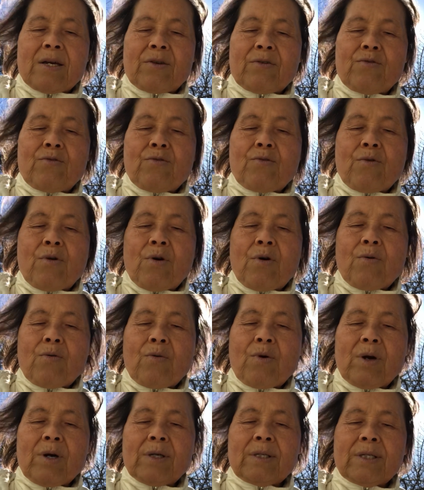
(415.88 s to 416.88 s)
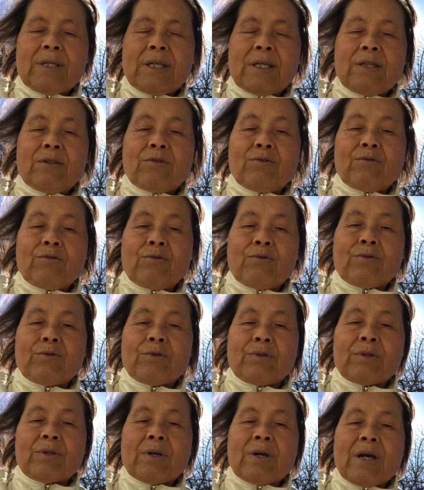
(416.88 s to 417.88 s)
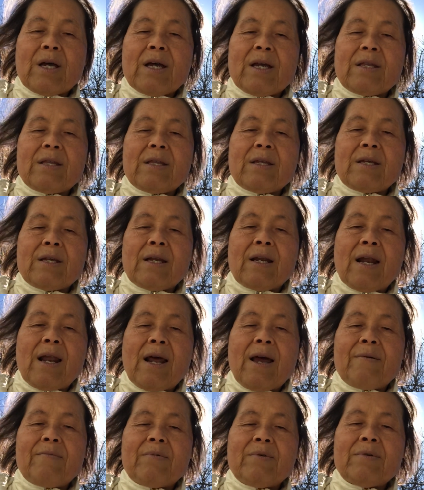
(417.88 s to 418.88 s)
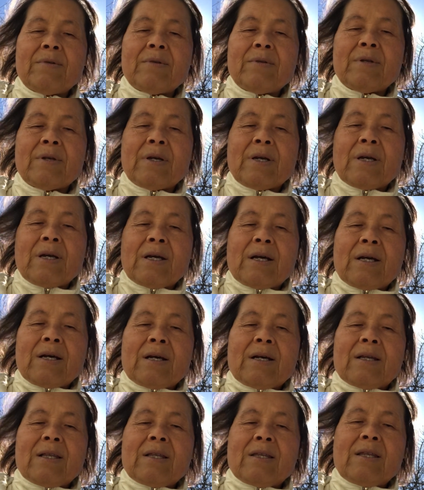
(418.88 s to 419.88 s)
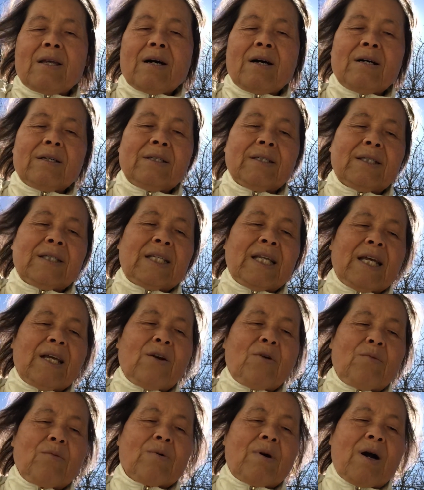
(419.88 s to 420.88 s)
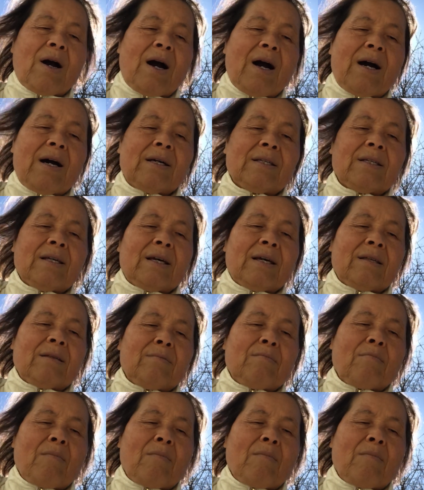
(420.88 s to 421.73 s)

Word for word: Your words is truth. And 11, the Seed of God and